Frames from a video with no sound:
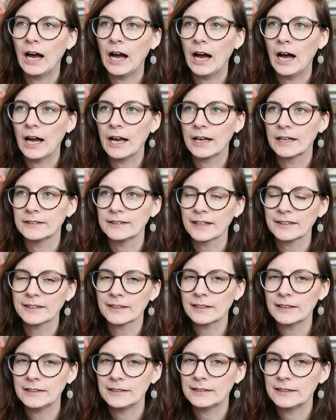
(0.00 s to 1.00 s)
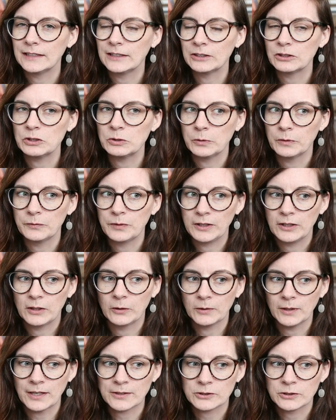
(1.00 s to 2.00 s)
I technically didn't do a
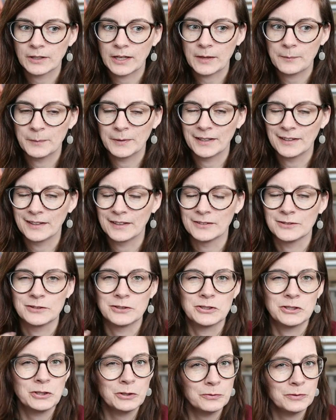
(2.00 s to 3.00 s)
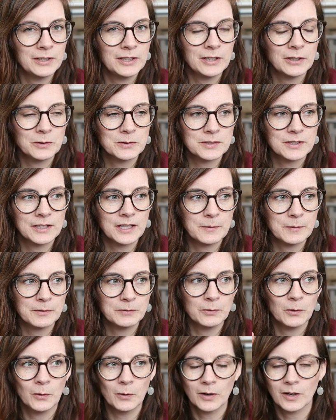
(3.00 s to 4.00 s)
video yesterday, but I did 2 videos the day
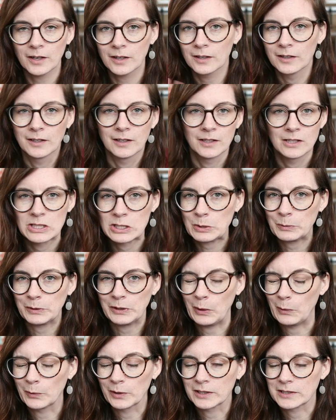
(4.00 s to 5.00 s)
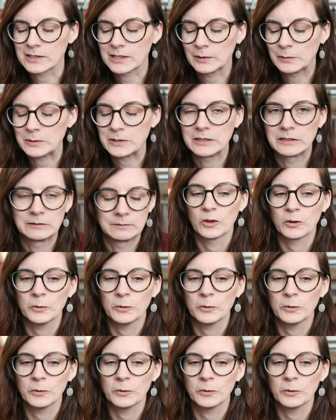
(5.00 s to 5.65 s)
before, so it all works out.